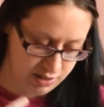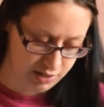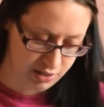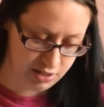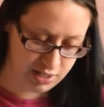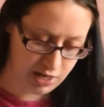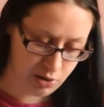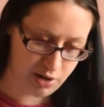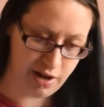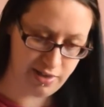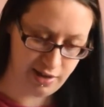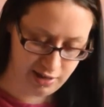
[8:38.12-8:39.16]
You see
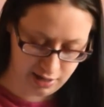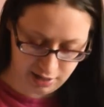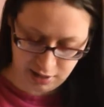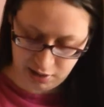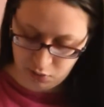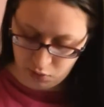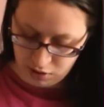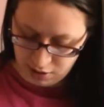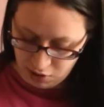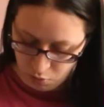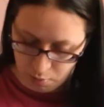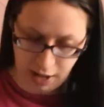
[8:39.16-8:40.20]
wearing that with a
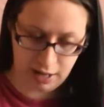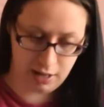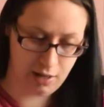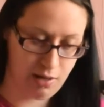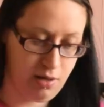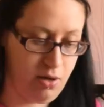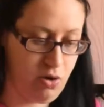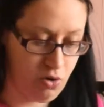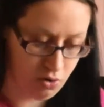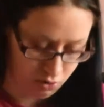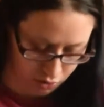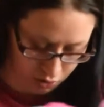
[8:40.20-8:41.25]
little bag,
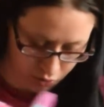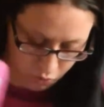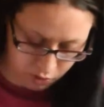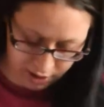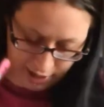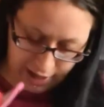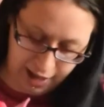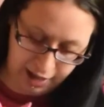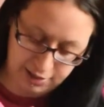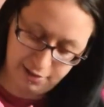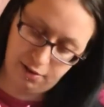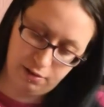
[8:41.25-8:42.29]
with a little
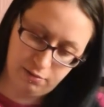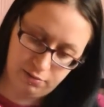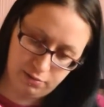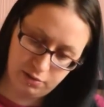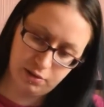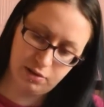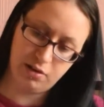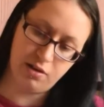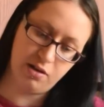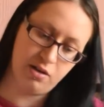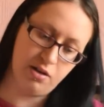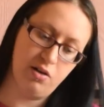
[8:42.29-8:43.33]
hat on.
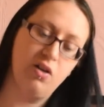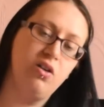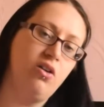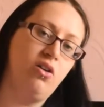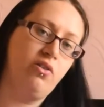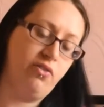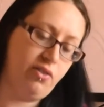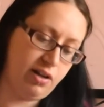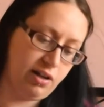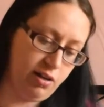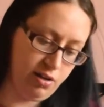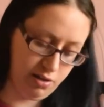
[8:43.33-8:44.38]

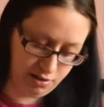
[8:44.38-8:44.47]
Lovely.